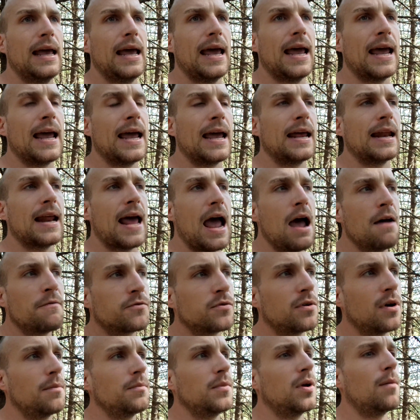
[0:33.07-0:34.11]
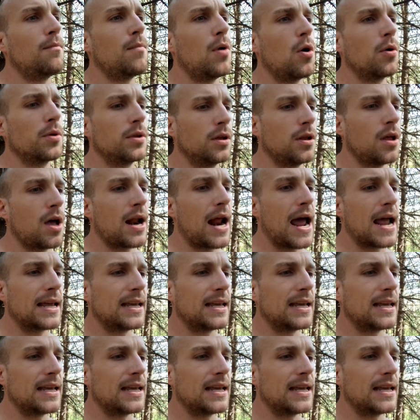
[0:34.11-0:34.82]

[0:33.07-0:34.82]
And after I'm done mowing the lawn, I